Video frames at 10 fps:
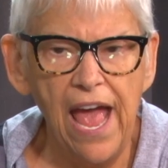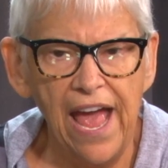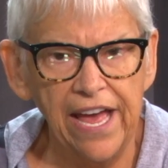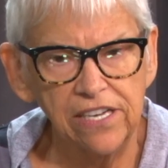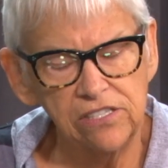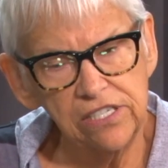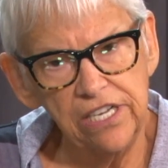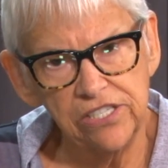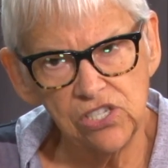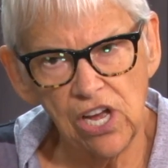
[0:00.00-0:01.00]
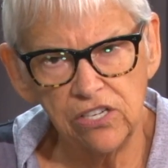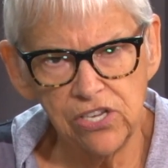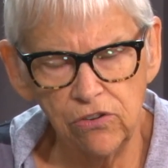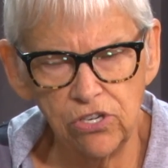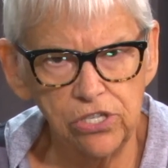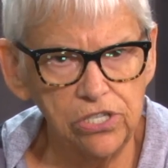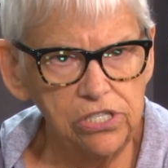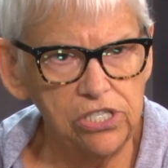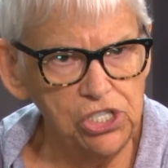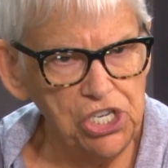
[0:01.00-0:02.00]
And it's also good
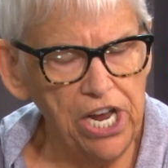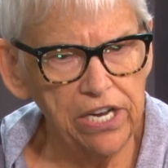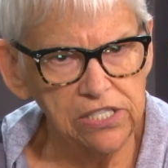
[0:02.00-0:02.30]
to check